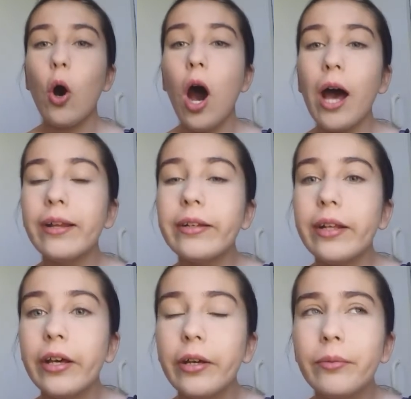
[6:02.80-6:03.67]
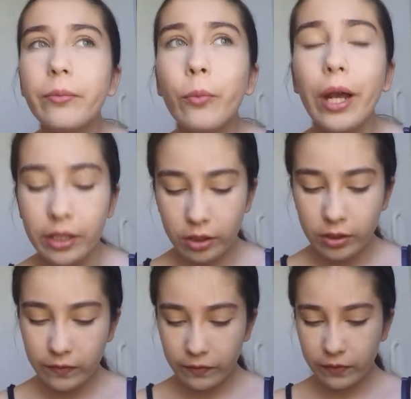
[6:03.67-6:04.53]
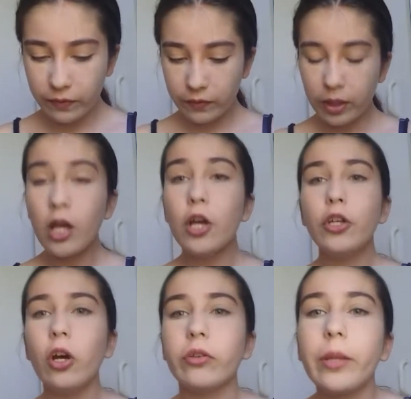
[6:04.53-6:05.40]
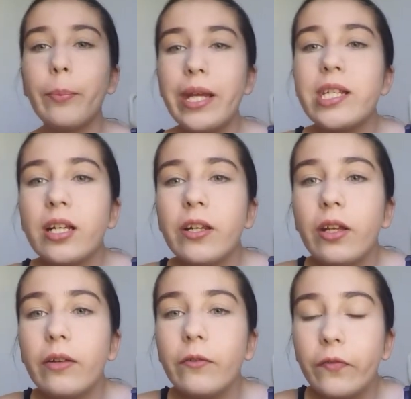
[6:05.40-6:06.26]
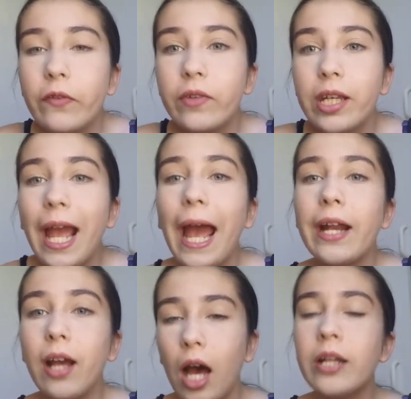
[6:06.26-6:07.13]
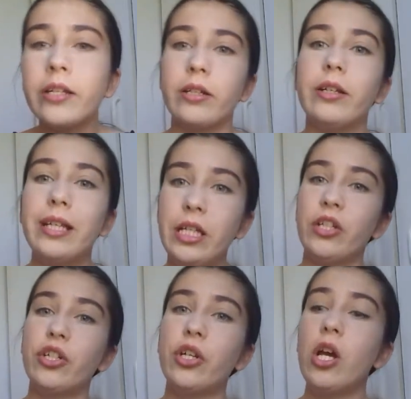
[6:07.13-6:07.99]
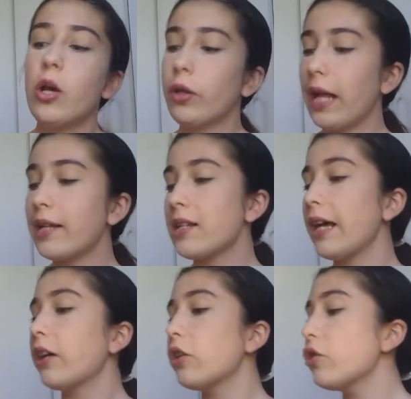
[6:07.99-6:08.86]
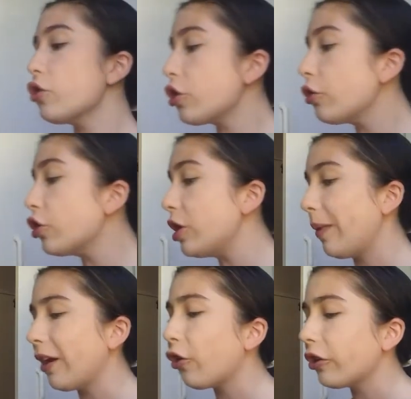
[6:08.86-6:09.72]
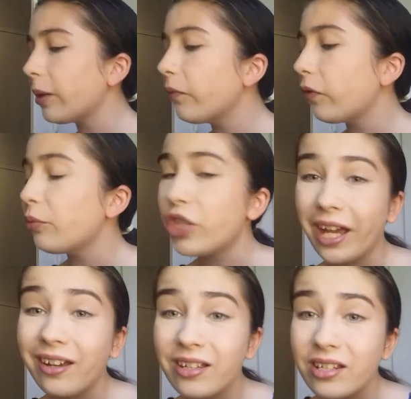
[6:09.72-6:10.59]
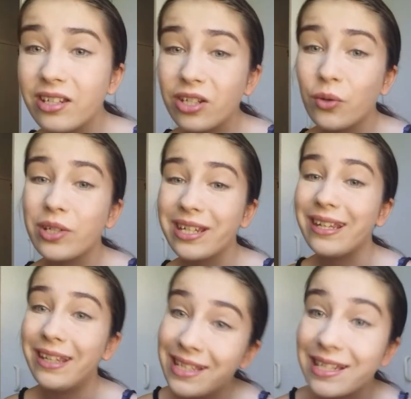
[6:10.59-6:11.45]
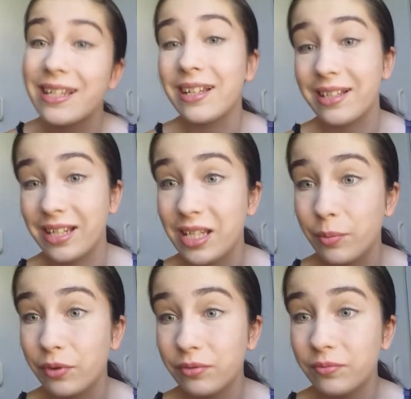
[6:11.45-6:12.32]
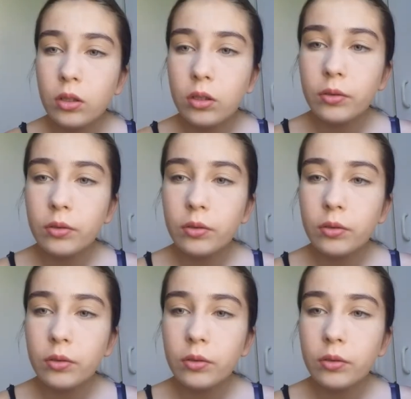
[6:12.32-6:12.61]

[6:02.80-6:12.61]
are under, wait, 50, yeah, they're basically 50 and under each. That's like so cheap, and I got them from Checkers, so it's easily accessible.